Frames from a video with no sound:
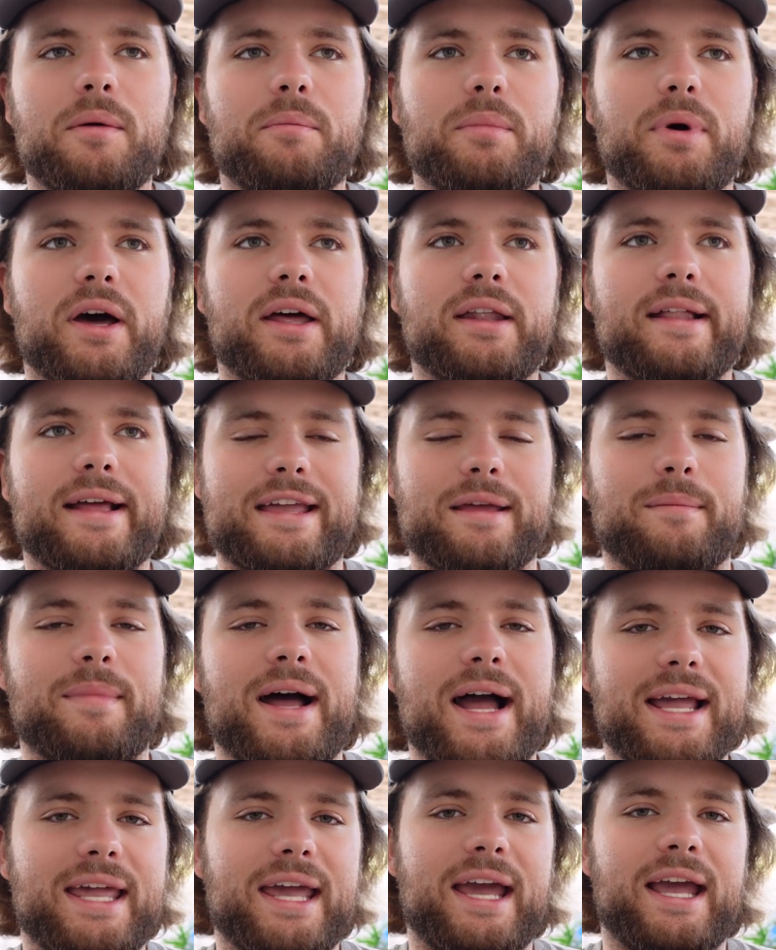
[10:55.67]
But like in
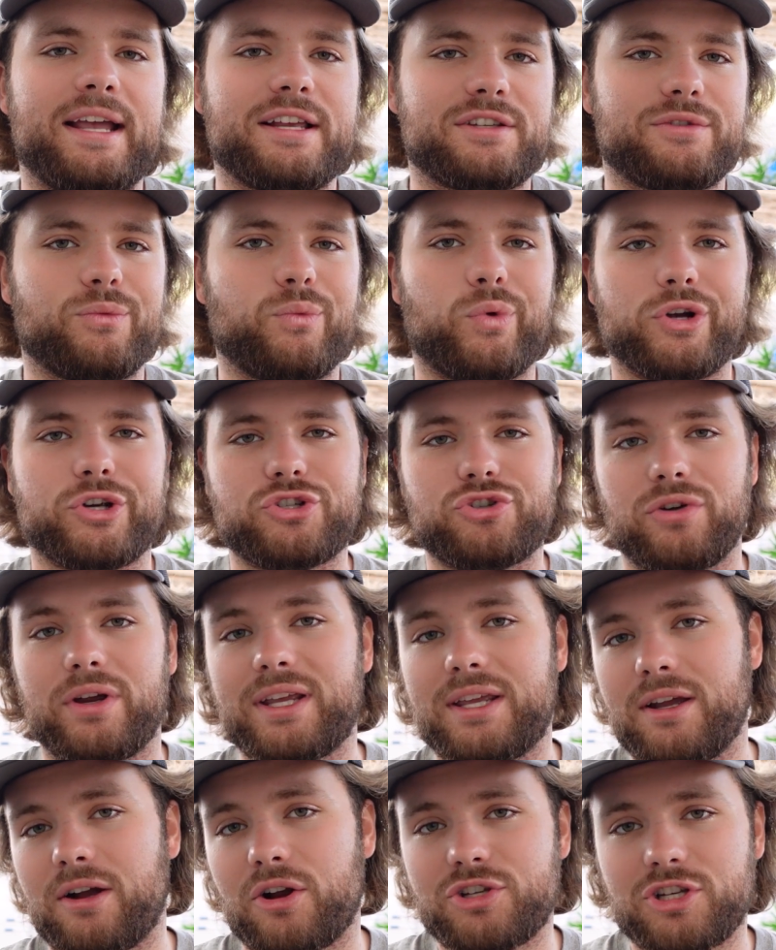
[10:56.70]
my case, we're
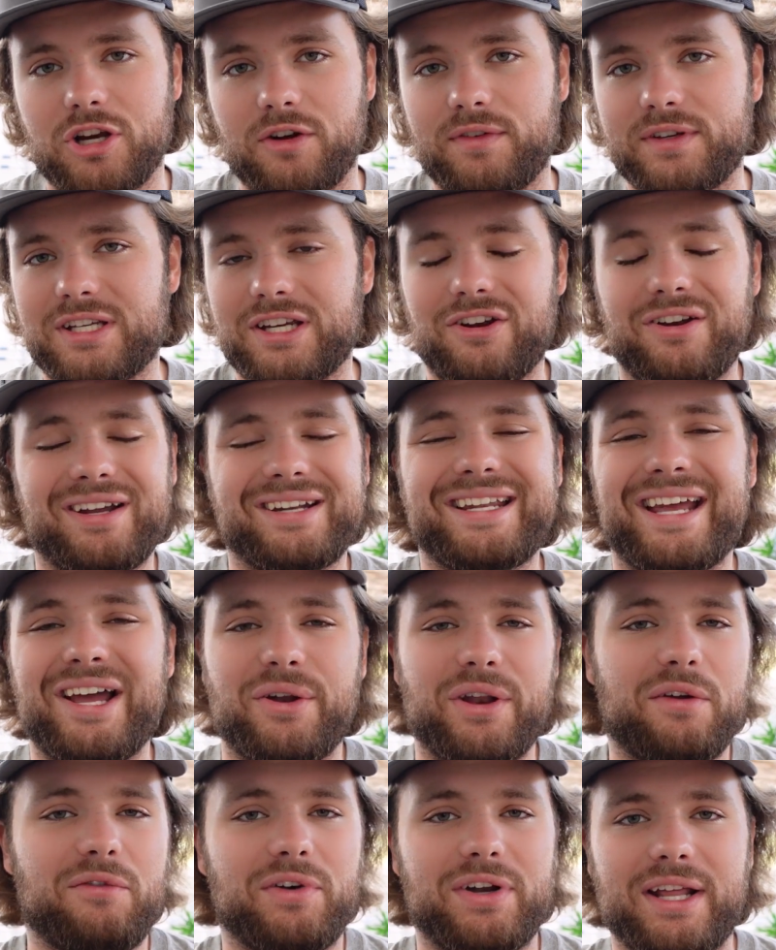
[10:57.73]
shrinking our service area
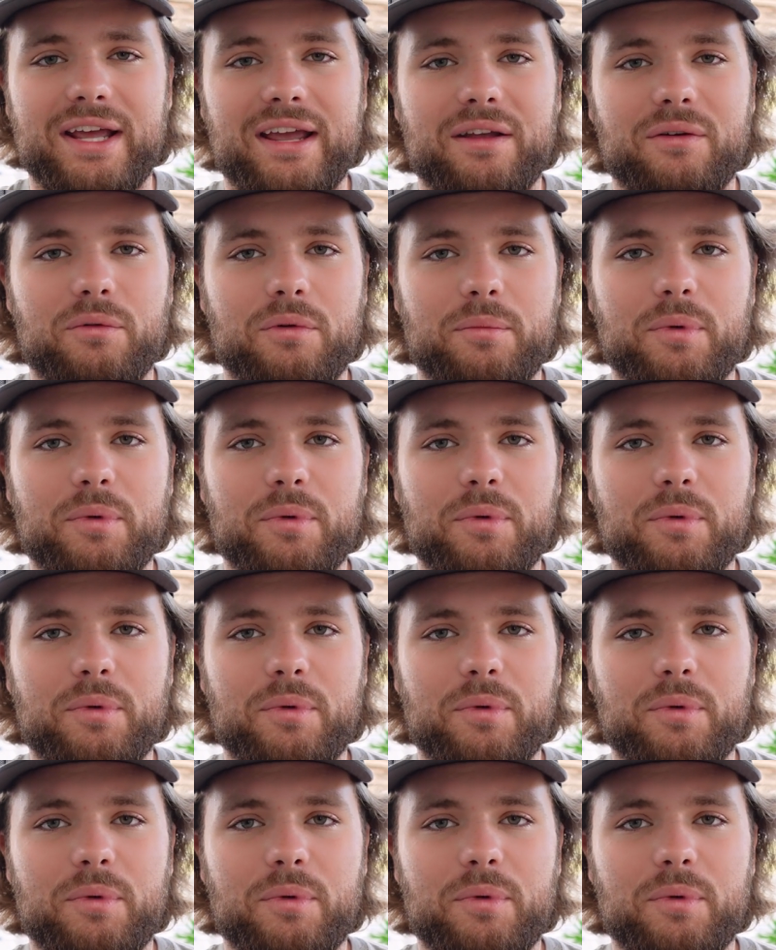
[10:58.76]
down every day.